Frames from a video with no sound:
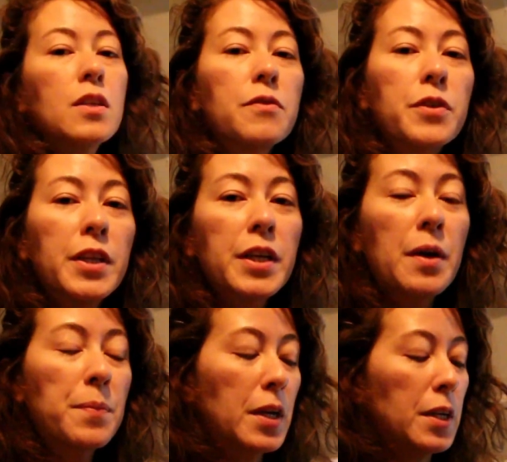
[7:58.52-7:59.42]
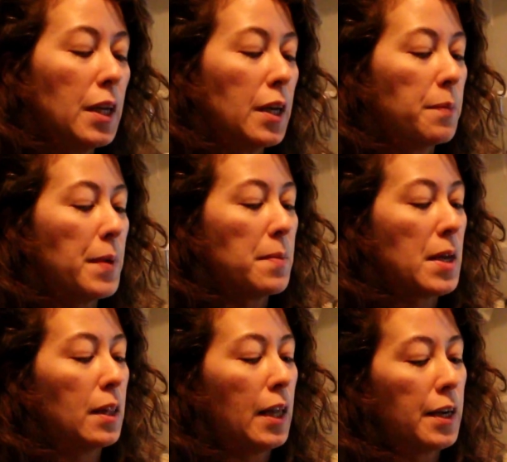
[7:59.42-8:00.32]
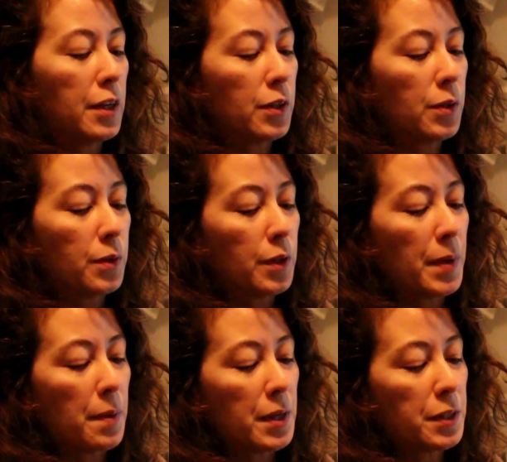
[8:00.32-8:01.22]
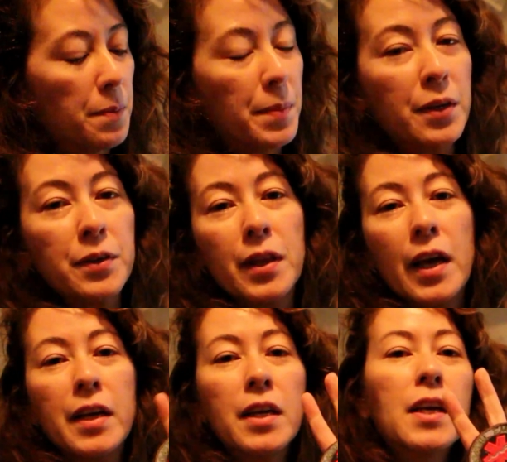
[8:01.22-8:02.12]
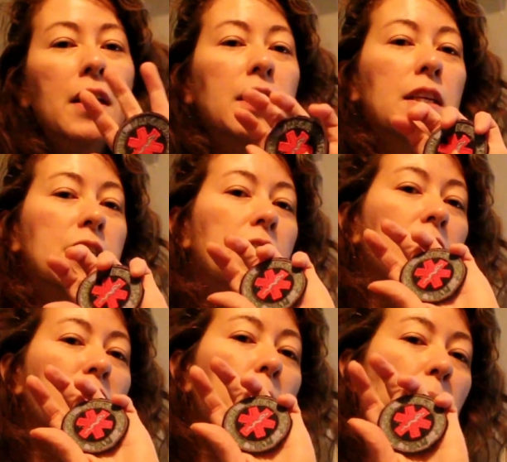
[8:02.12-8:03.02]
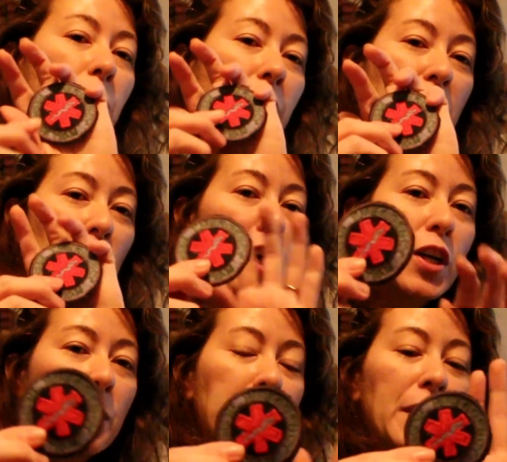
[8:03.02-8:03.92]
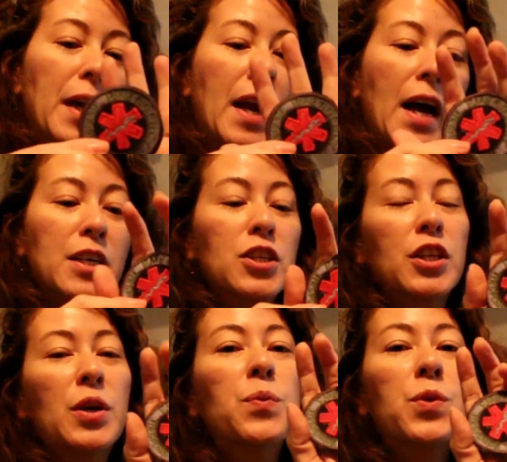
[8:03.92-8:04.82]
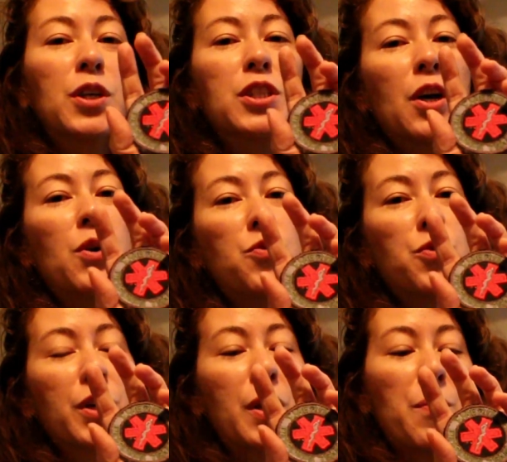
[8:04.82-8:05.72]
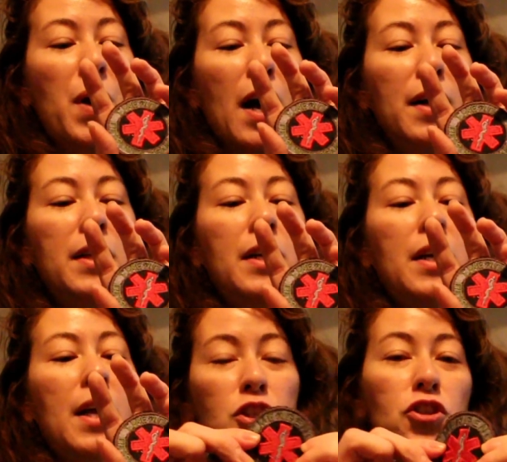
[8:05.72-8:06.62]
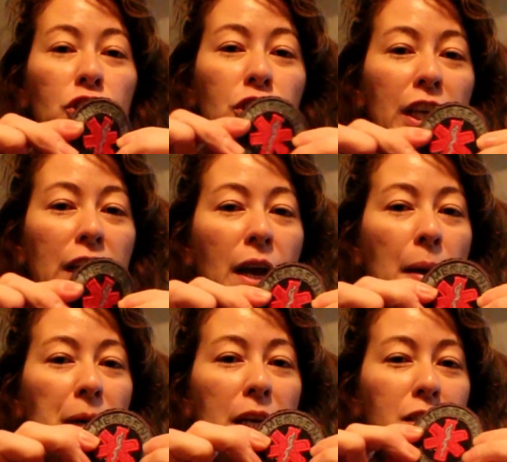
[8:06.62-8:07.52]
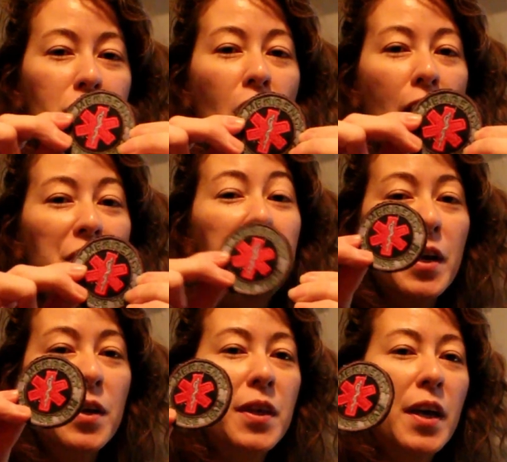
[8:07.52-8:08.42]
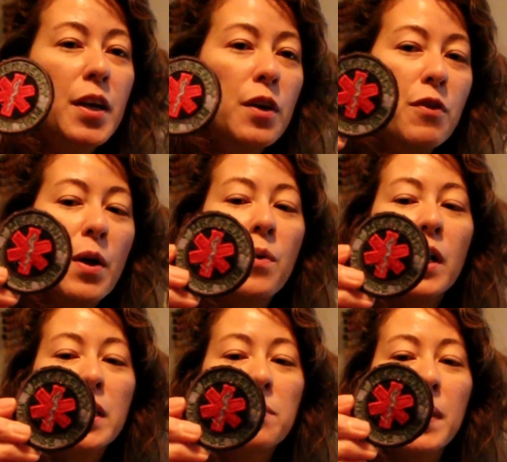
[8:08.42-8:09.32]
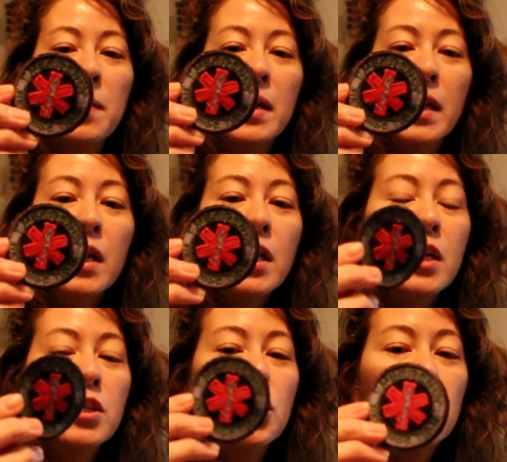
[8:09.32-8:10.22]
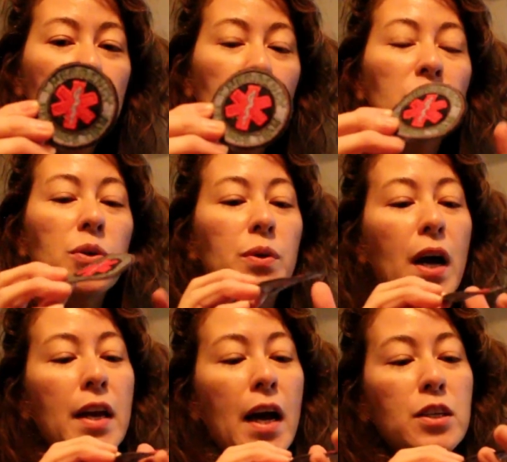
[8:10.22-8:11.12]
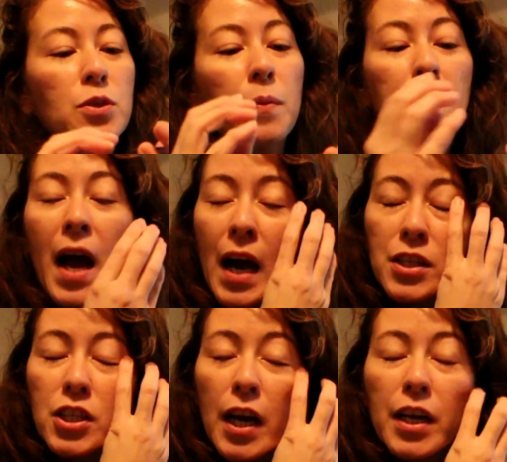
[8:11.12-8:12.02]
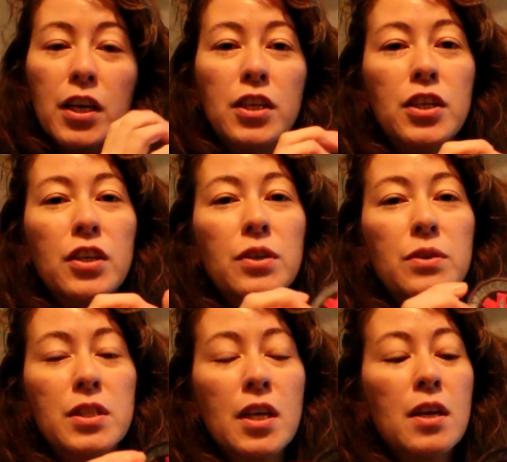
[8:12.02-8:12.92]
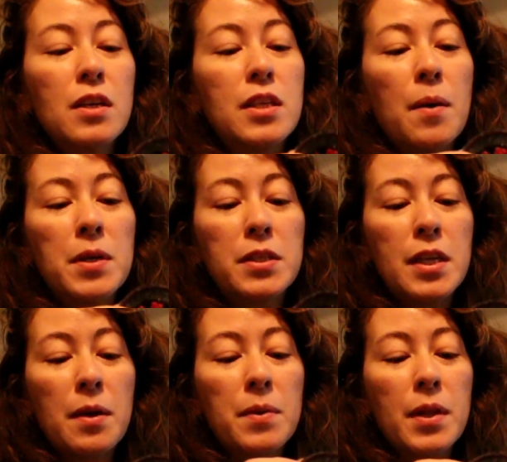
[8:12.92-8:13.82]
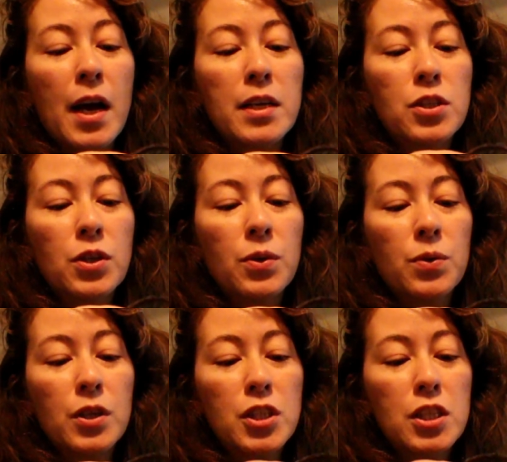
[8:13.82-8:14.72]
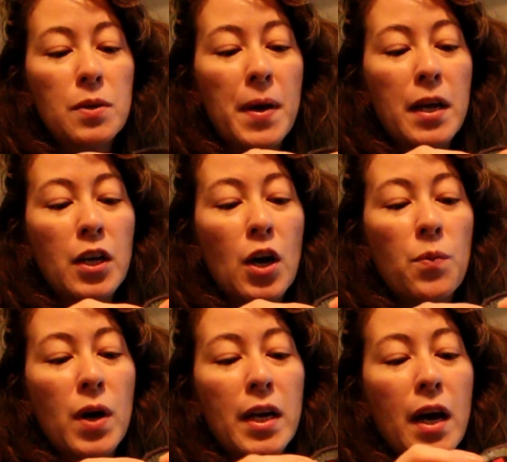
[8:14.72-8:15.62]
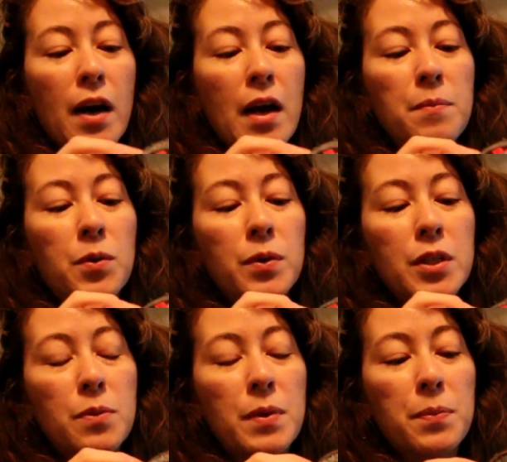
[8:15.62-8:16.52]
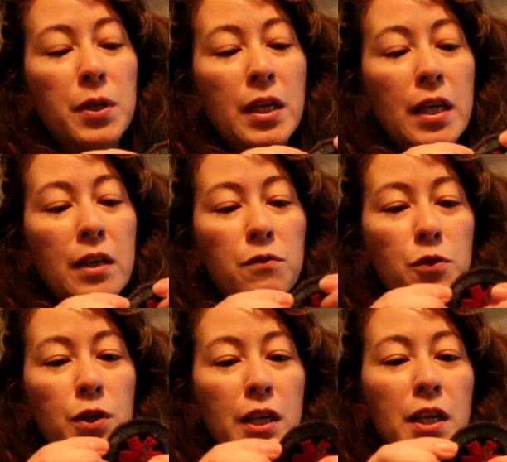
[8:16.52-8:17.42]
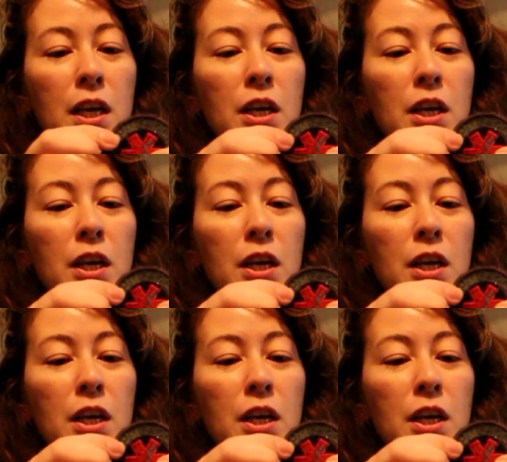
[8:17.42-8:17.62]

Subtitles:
I feel like I'm gonna take maybe a lighter or maybe better light because it is pretty dark, but that actually worked out really well. Sturdy, but it's not thick. If I wanted maybe to do an actual patch, I could use double stabilizer, or just depending on what I'm going to be putting it in for.